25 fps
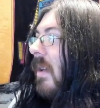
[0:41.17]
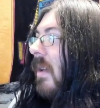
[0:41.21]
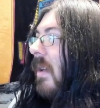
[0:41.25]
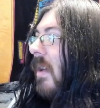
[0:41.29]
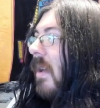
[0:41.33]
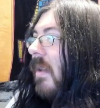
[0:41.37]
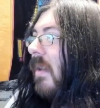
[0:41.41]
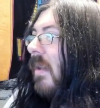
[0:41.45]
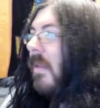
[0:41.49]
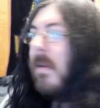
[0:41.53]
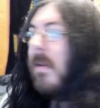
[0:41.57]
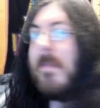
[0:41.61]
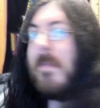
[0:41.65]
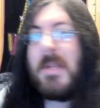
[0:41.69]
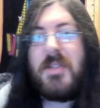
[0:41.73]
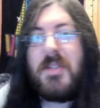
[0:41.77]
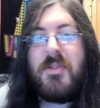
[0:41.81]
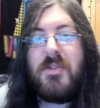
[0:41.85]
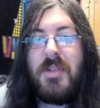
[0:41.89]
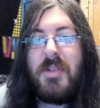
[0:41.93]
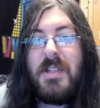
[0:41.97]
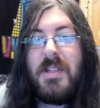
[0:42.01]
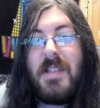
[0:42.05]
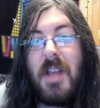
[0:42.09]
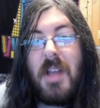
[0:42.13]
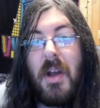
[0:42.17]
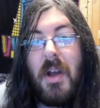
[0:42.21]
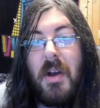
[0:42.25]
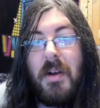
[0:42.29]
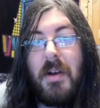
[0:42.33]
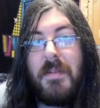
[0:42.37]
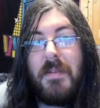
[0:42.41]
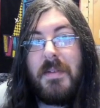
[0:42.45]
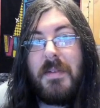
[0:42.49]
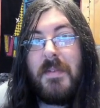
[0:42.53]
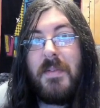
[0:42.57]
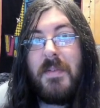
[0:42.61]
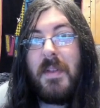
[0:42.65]
the mystery
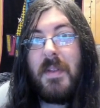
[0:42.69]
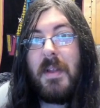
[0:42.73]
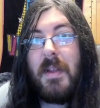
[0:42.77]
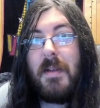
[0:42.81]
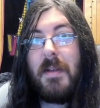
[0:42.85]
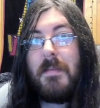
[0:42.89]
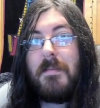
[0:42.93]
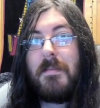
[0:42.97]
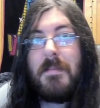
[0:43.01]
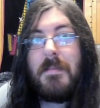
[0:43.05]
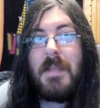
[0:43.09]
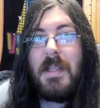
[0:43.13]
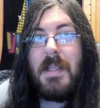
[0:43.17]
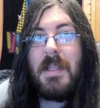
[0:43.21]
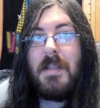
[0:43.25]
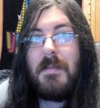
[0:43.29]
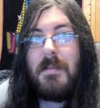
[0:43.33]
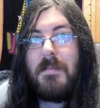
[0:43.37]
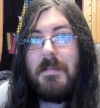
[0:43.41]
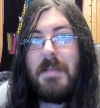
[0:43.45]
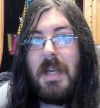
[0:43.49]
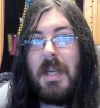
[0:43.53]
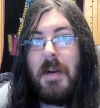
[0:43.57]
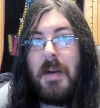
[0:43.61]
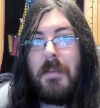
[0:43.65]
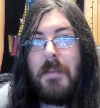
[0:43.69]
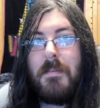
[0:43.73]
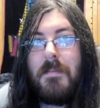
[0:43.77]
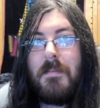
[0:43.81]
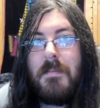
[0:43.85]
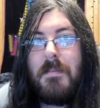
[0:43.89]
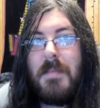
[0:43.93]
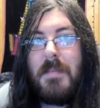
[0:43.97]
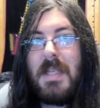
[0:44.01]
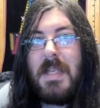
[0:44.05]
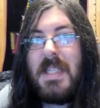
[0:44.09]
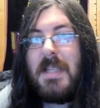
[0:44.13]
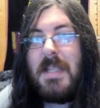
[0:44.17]
solved of the, you know,
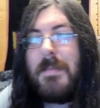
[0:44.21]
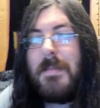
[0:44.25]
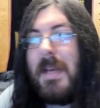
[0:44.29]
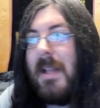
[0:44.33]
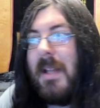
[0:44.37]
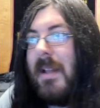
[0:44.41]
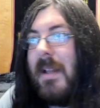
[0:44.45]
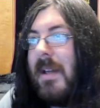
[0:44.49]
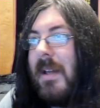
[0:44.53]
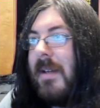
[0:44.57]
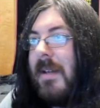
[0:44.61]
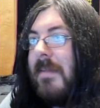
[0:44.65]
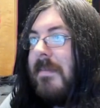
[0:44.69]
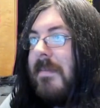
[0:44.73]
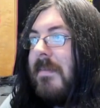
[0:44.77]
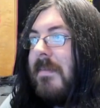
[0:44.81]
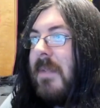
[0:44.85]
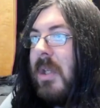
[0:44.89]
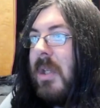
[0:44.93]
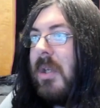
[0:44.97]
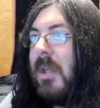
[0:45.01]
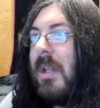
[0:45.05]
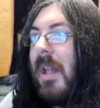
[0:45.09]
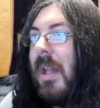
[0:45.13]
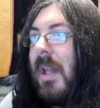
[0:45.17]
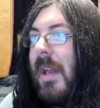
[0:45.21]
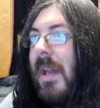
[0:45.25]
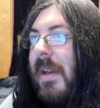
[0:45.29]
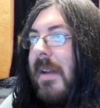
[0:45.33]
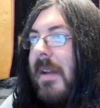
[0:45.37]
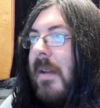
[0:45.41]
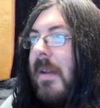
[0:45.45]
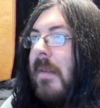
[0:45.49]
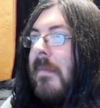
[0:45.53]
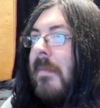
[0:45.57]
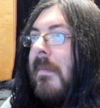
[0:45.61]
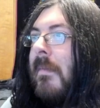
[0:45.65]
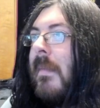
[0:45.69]
Isabella lookalike,
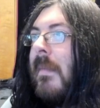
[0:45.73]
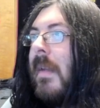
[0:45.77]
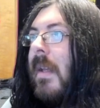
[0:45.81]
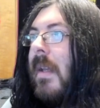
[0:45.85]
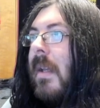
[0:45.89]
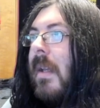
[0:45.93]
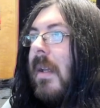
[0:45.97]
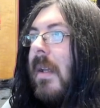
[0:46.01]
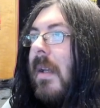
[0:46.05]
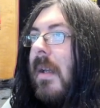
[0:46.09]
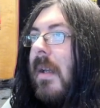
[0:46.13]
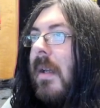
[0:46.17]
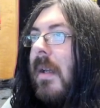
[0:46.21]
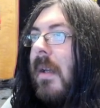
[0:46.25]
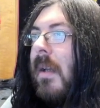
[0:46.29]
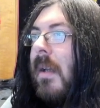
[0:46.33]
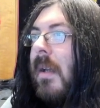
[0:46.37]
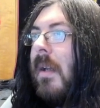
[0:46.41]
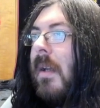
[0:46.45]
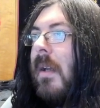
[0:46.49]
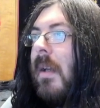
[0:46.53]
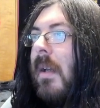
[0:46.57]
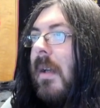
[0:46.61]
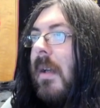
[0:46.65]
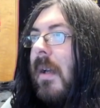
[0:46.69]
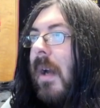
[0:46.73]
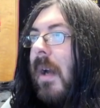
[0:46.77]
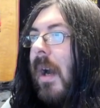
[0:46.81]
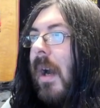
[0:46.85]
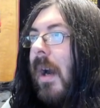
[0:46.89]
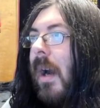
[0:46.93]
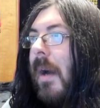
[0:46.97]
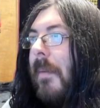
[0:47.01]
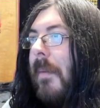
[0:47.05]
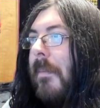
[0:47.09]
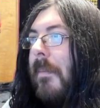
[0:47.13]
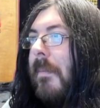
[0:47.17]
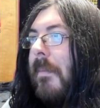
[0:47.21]

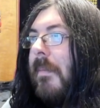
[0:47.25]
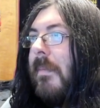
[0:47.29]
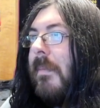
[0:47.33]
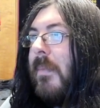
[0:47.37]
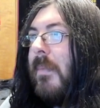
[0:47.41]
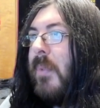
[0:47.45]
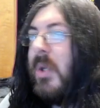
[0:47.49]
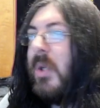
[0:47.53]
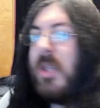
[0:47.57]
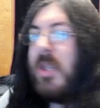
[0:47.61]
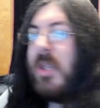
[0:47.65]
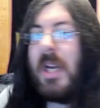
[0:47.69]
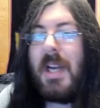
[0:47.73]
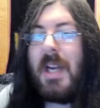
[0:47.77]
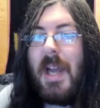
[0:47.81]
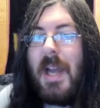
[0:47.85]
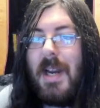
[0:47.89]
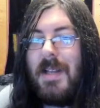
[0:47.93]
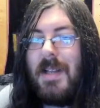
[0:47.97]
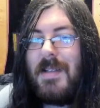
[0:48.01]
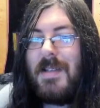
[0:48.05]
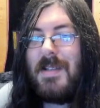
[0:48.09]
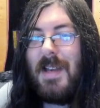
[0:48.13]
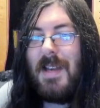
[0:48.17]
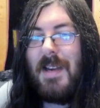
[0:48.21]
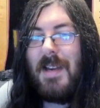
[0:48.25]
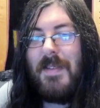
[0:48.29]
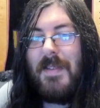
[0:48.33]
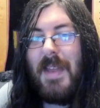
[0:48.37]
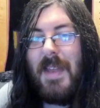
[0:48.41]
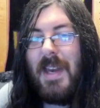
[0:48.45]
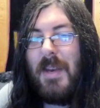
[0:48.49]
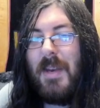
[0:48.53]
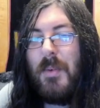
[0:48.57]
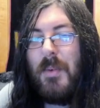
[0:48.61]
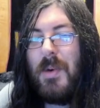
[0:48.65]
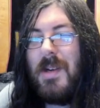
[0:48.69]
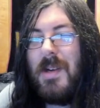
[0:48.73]
um, which I kind of said that
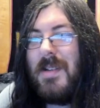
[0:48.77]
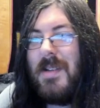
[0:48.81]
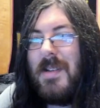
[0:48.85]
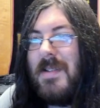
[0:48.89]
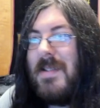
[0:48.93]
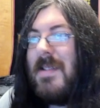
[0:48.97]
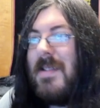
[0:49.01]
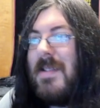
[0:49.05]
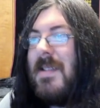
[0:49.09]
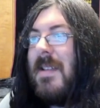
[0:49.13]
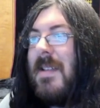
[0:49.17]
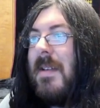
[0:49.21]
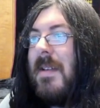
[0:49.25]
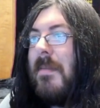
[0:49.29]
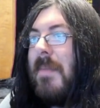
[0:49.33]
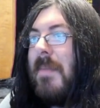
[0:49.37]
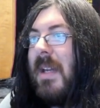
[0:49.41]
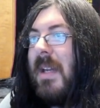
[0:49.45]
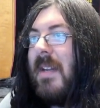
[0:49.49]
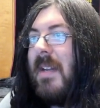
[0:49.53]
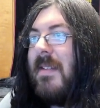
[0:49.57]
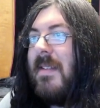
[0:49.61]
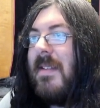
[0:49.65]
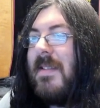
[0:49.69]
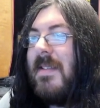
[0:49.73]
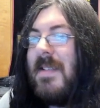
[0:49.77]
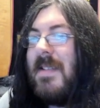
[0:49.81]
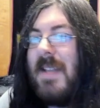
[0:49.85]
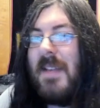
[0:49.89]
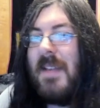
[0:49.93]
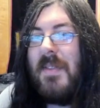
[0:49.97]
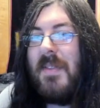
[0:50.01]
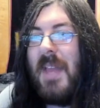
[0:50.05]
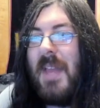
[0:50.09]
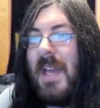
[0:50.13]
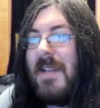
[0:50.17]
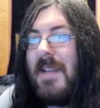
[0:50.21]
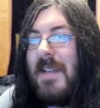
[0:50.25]
he was, because it said
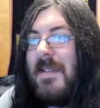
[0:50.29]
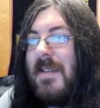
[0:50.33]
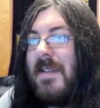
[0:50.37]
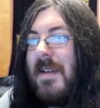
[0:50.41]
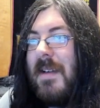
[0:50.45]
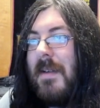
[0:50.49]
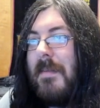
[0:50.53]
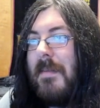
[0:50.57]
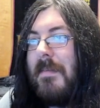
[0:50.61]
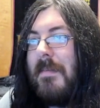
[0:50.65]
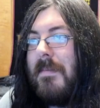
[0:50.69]
that, um,